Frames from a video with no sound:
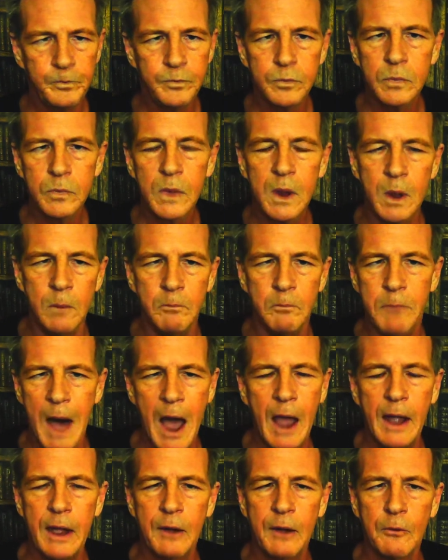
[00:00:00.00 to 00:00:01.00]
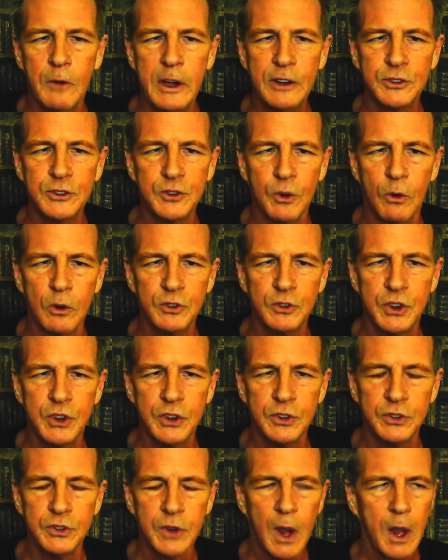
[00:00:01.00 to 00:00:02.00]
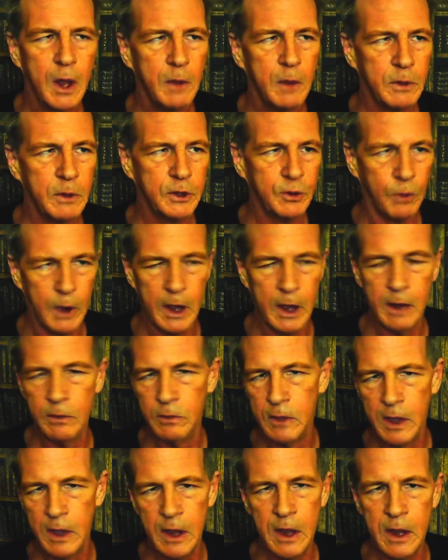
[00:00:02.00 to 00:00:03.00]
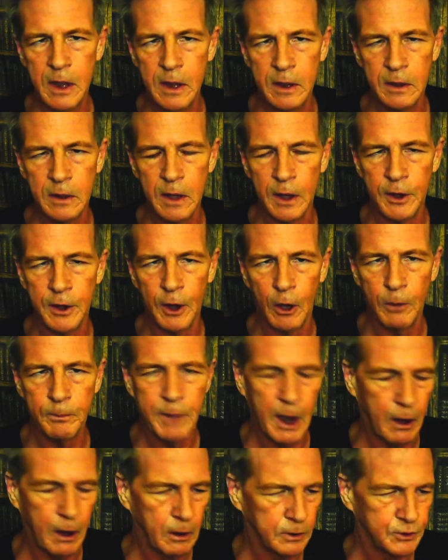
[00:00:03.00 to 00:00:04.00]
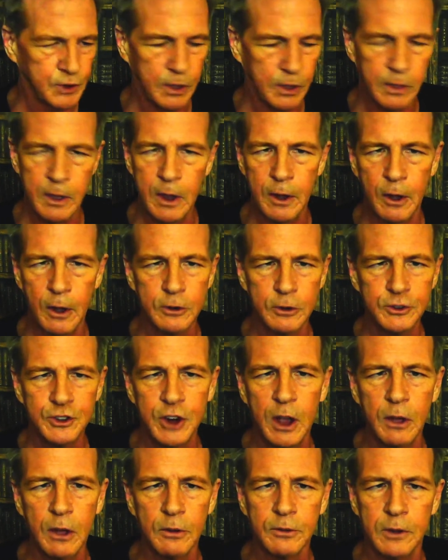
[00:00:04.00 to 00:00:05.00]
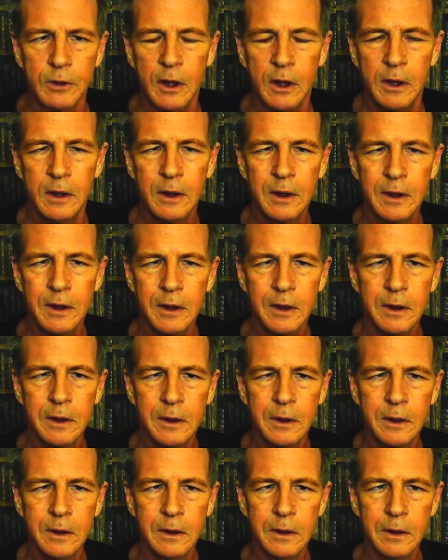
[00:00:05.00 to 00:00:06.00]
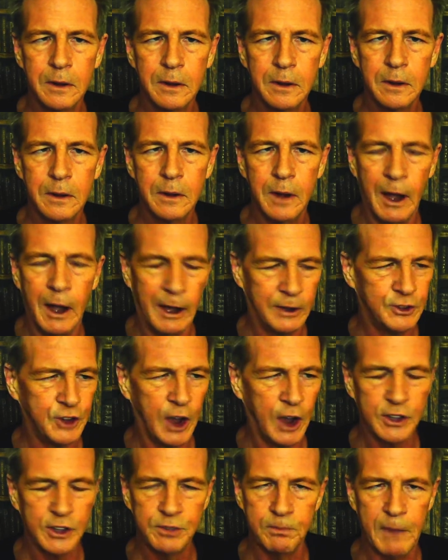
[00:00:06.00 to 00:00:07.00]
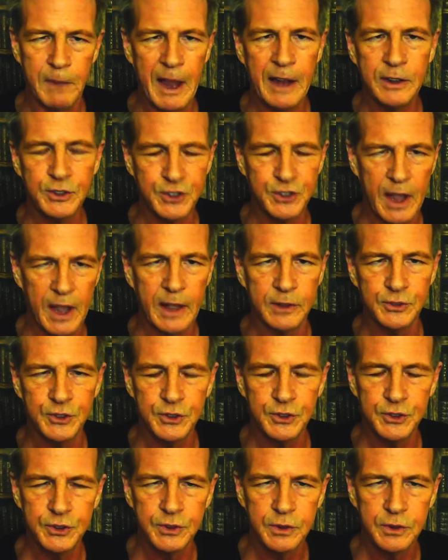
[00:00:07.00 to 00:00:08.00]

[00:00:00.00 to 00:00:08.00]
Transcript: combining resources between the adult parents and the adult children. It just makes sense.